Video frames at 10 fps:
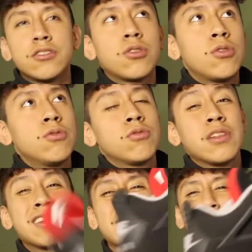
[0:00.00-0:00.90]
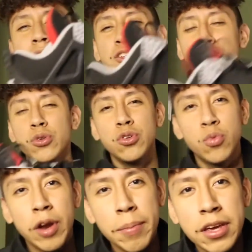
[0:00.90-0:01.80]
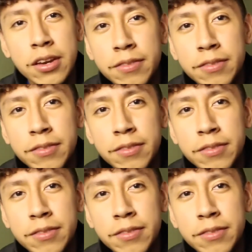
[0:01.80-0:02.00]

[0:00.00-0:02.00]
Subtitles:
so let's go ahead and show you what I mean.